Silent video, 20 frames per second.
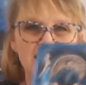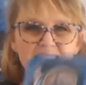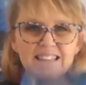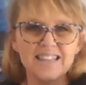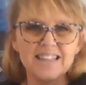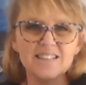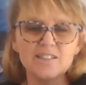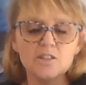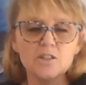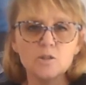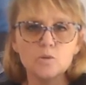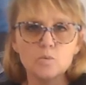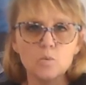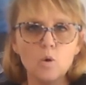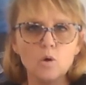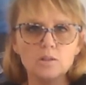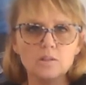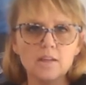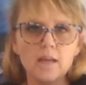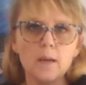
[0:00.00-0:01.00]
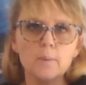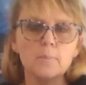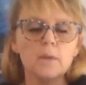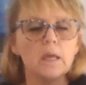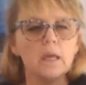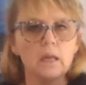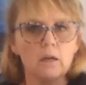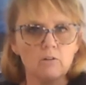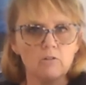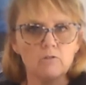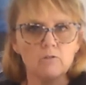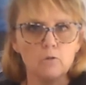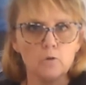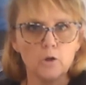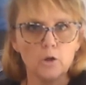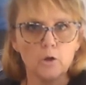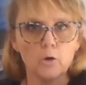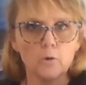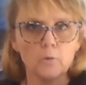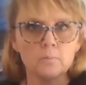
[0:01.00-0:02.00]
This is what's coming in for
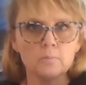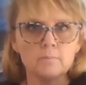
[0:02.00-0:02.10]
you.